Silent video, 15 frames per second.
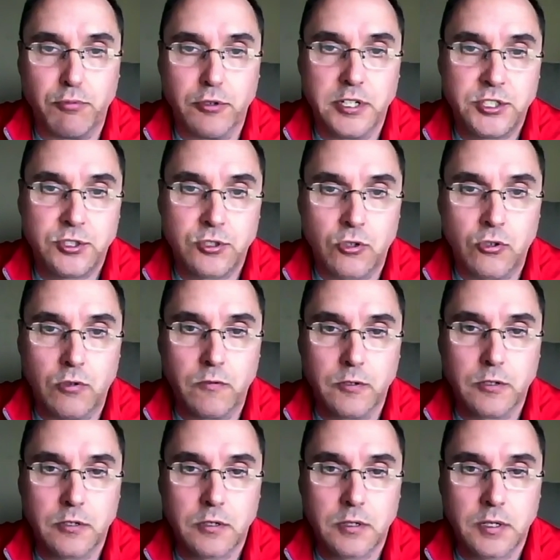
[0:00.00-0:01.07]
bridge
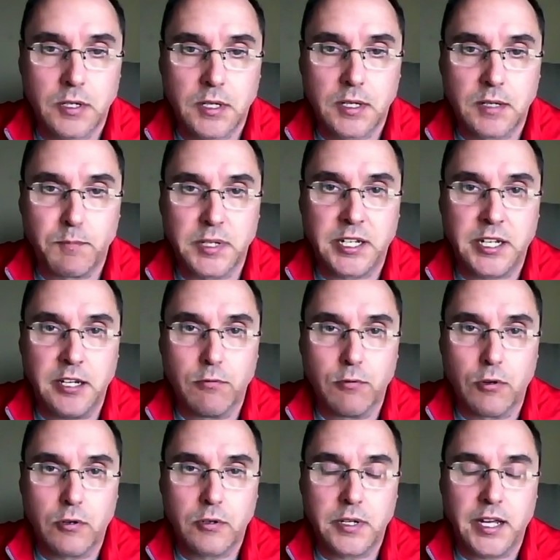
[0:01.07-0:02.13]
over McKee
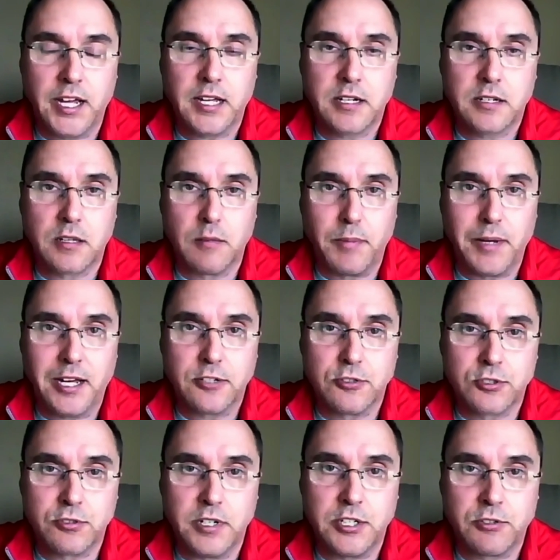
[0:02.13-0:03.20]
Road at the Badger,
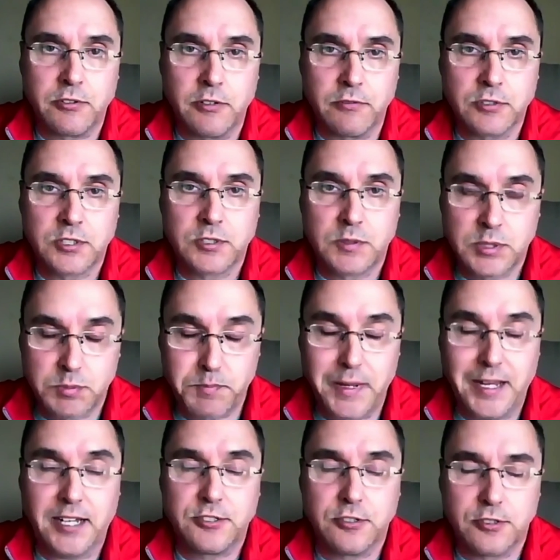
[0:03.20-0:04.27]

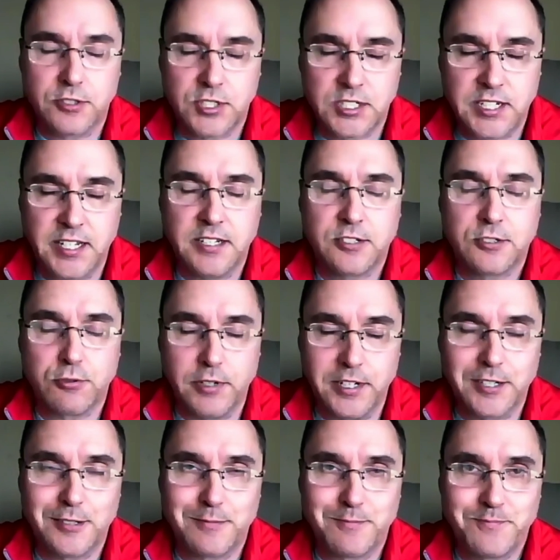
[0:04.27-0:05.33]
Badger State
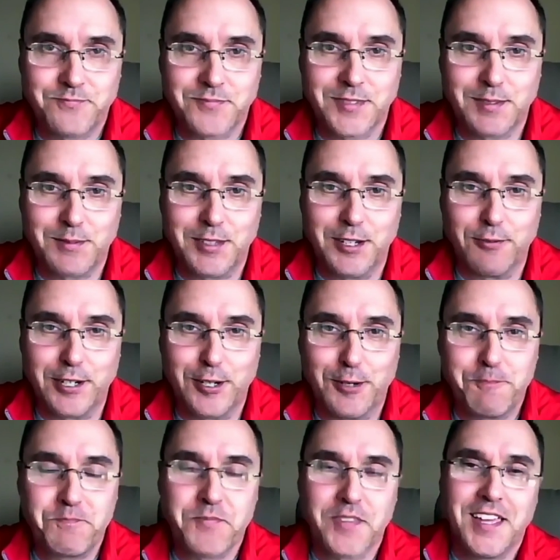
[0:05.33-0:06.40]
Trail. There we
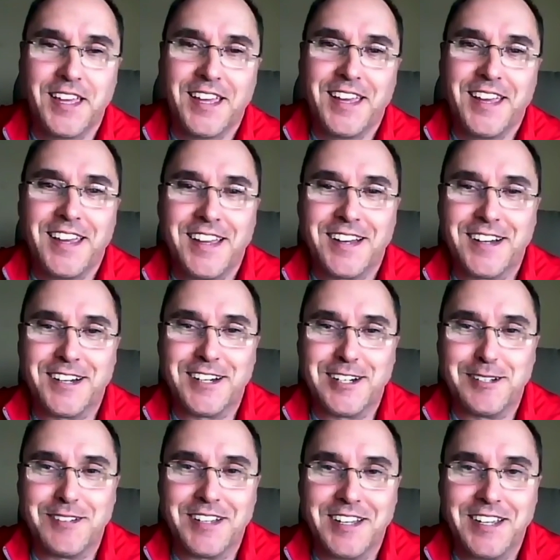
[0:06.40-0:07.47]
go.
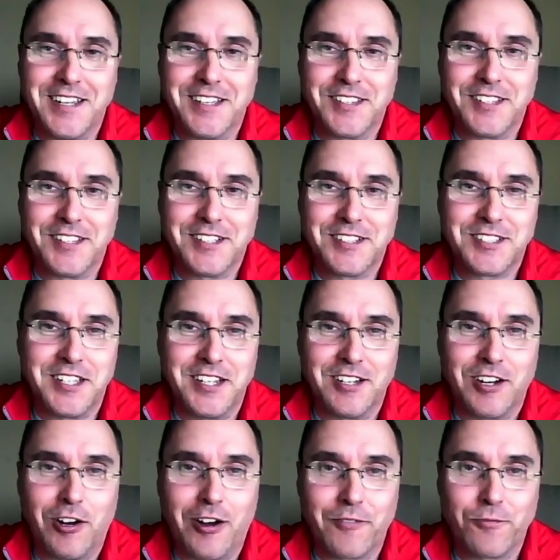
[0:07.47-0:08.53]
Uh, and then the
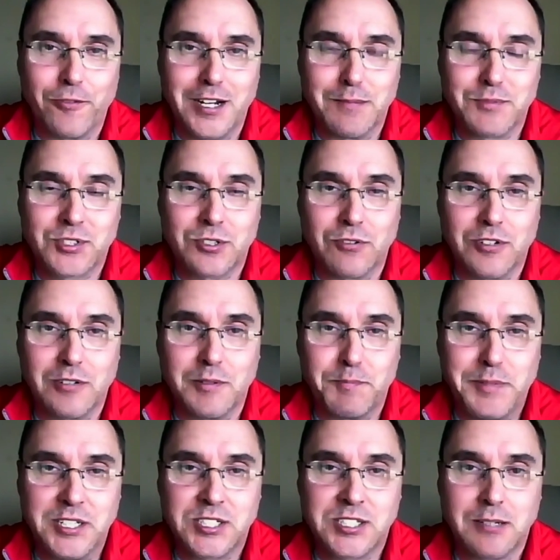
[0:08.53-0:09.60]
off ramp. So it'll
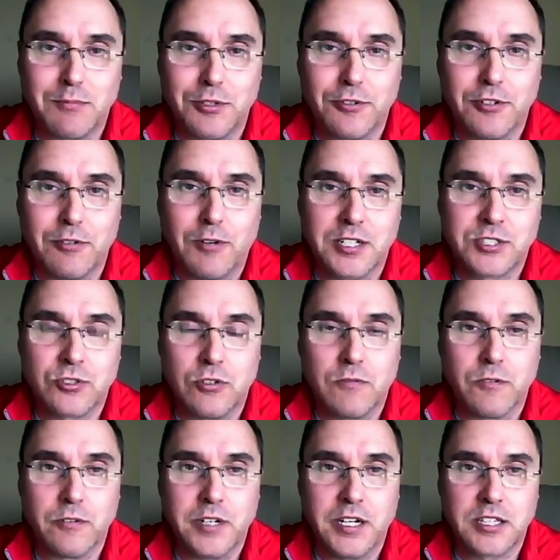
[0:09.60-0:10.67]
be similar to what's
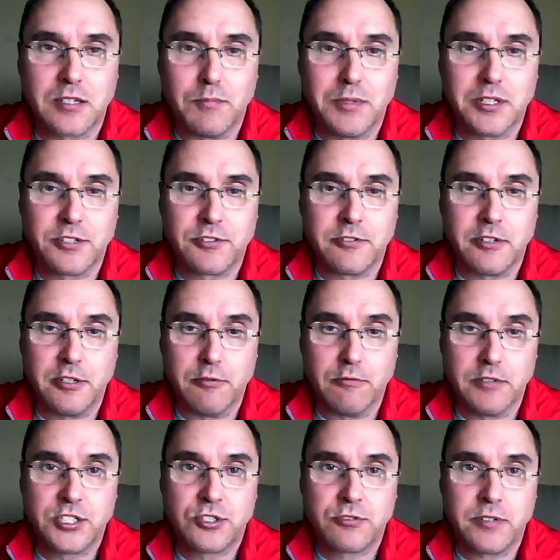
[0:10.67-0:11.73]
over at the Military
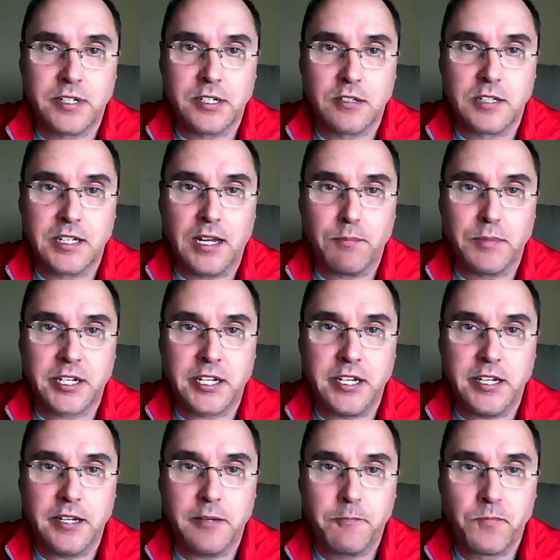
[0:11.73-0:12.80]
Ridge Trail at
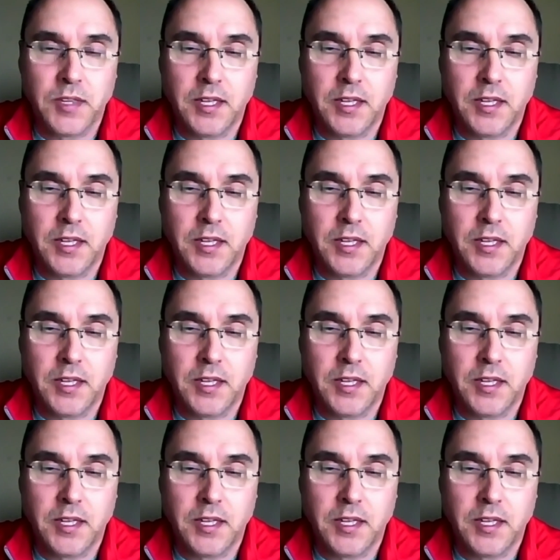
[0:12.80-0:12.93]
McKee,